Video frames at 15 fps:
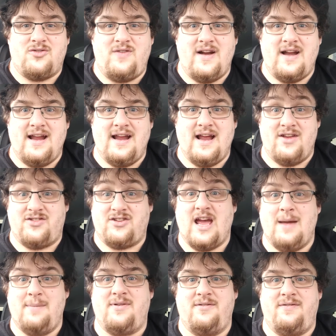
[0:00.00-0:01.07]
very
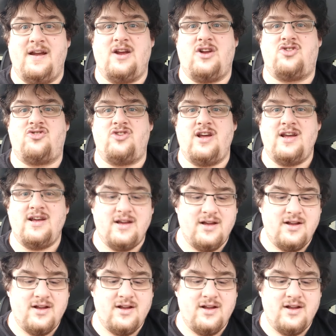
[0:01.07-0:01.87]
Escape to Victory